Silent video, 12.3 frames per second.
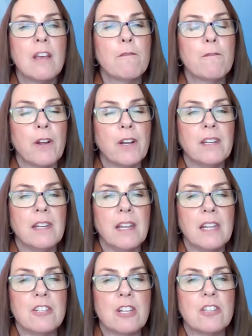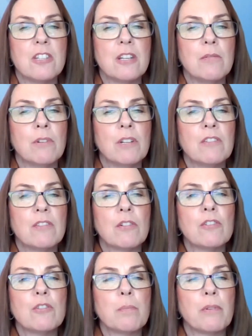funding HHT
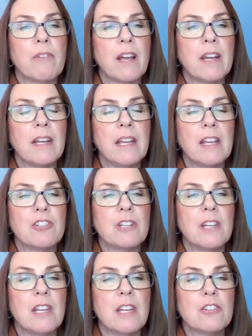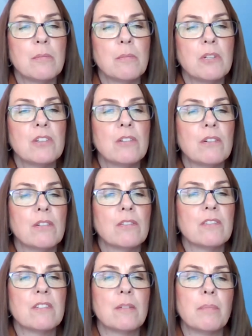research, providing education
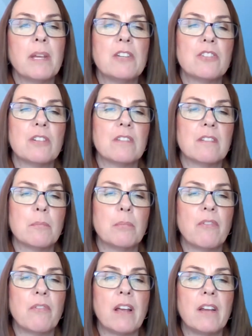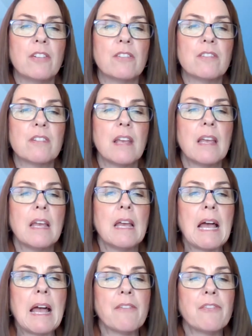materials to patients and providers,
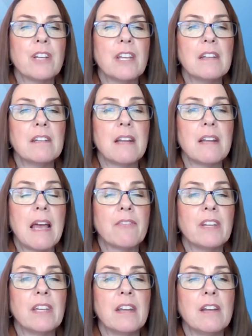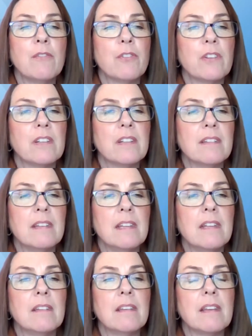advocating for the
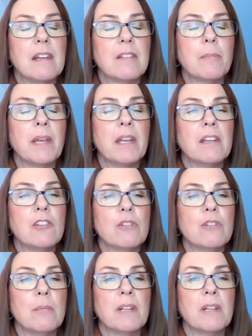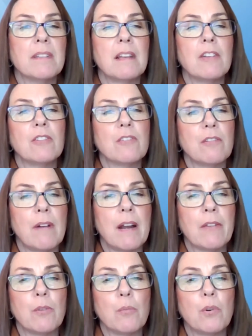disease and expanding treatment centers
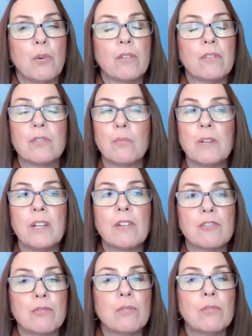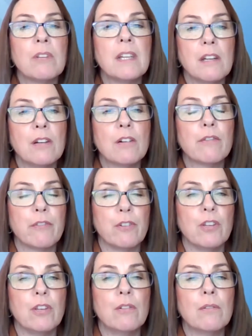around the world. We are truly here for
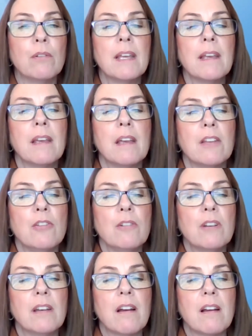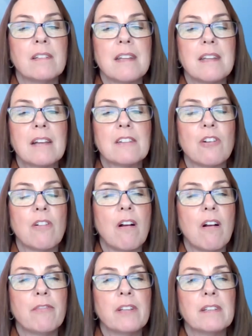you. You can contact our
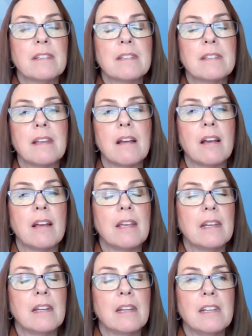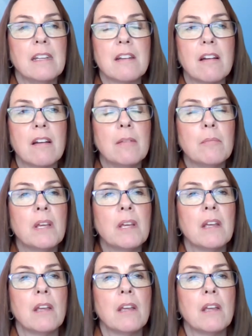office at any time